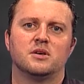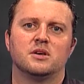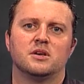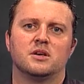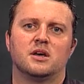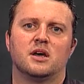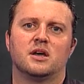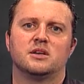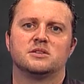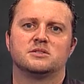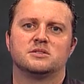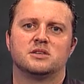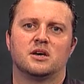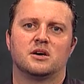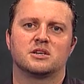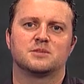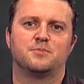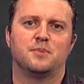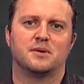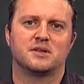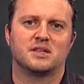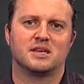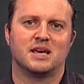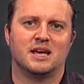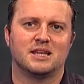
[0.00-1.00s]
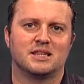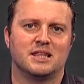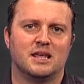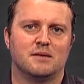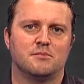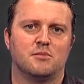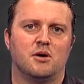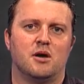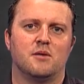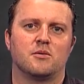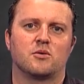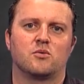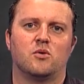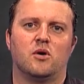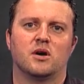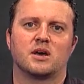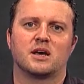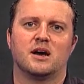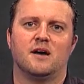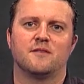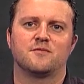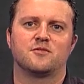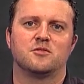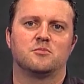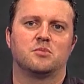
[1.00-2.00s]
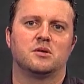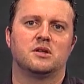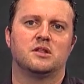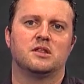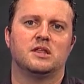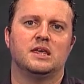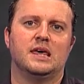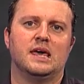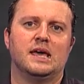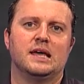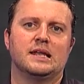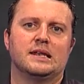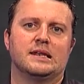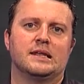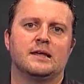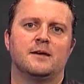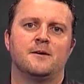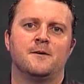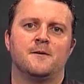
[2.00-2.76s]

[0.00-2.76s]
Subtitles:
and so I expect to get them home quite comfortably in the end.